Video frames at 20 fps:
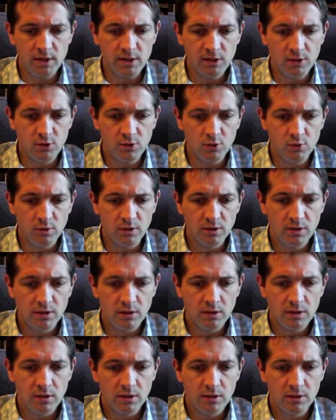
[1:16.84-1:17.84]
you
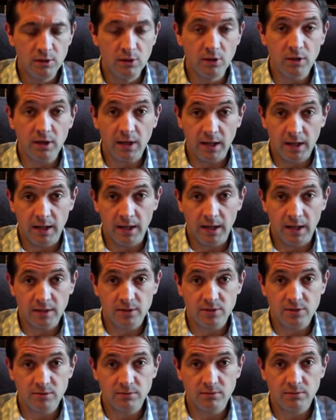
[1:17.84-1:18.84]
look
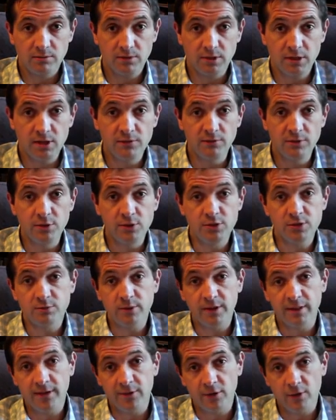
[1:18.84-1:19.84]
at the
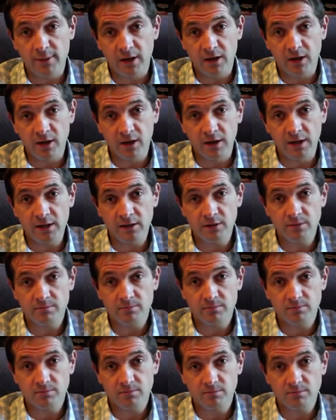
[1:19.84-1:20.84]
evolutionary theory behind
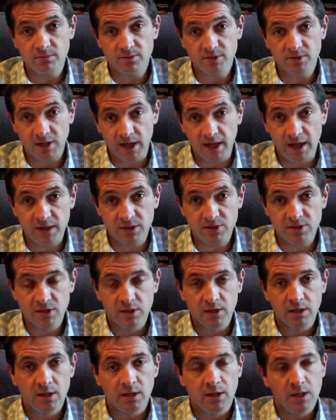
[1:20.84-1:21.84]
sex,
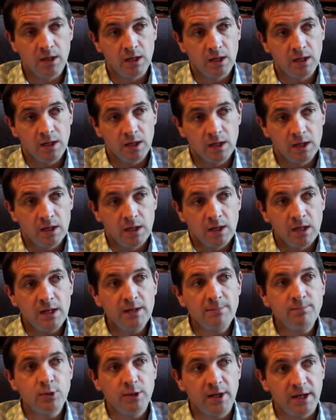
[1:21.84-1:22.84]

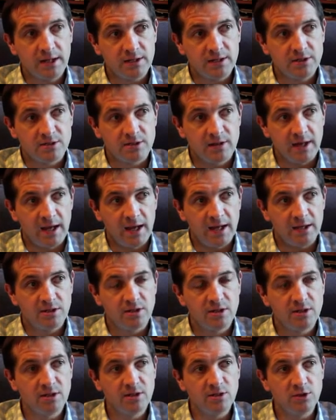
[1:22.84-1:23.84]
it predicts that
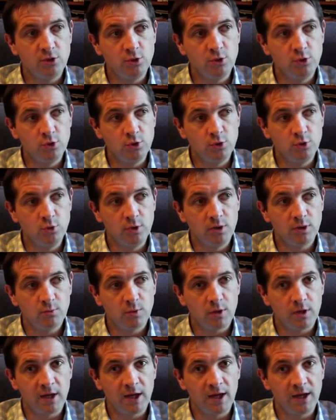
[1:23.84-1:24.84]
you
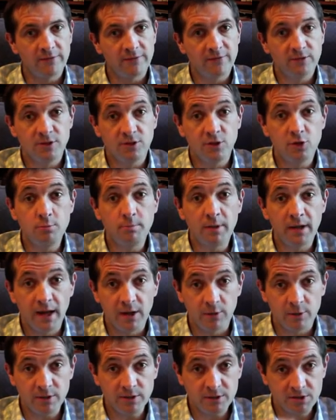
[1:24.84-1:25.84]
will have two
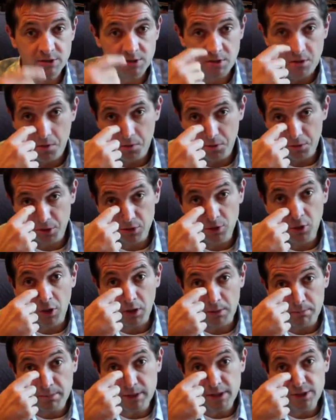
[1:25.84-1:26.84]
parents, which is not
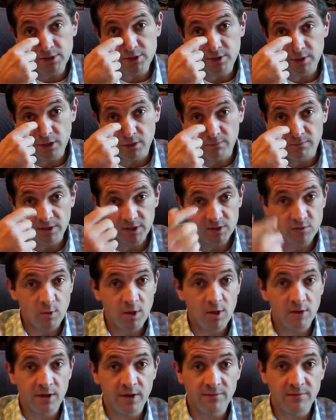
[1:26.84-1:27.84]
immediately obvious.
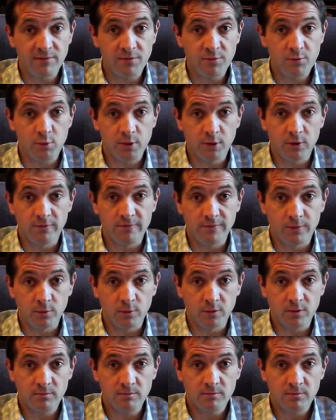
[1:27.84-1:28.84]
Why not have three or
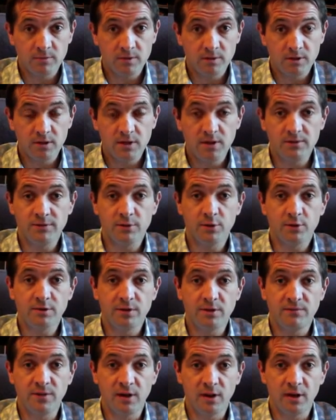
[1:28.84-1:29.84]
four? If there's an
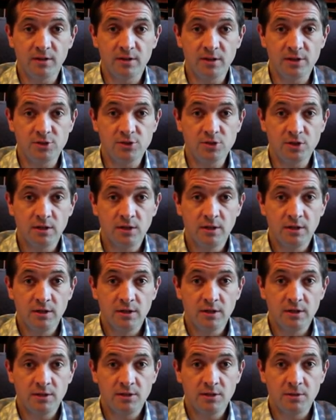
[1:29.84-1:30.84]
advantage
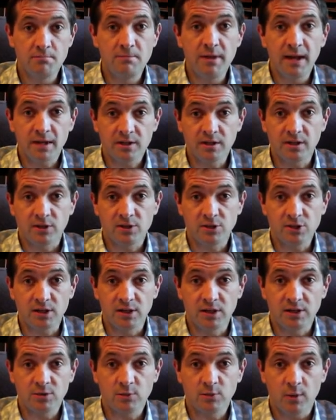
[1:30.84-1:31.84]
to mixing
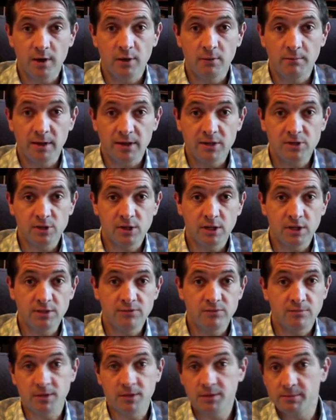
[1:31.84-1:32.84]
genes, why not mix genes
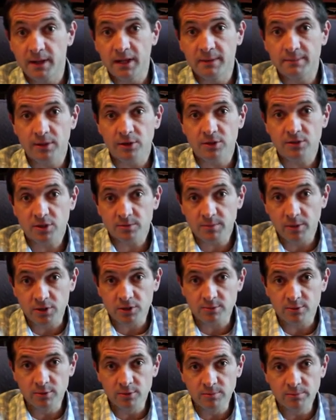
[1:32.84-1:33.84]
from as many parents as
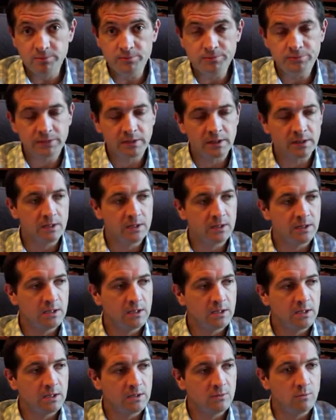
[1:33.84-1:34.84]
possible?
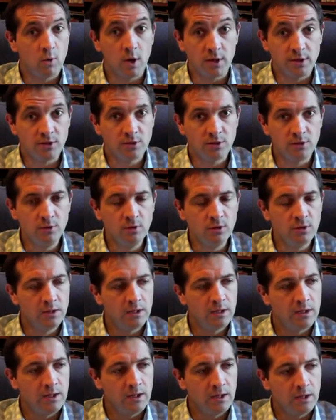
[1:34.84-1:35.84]
Why two?
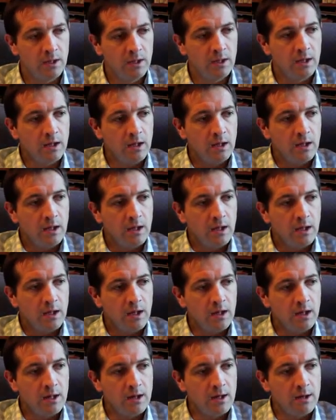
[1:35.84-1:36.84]

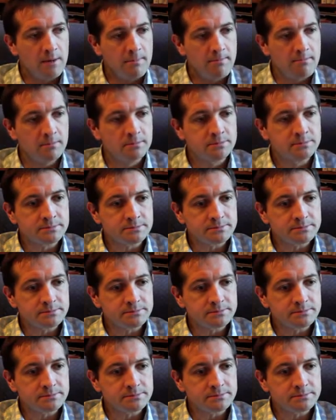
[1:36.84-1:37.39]
And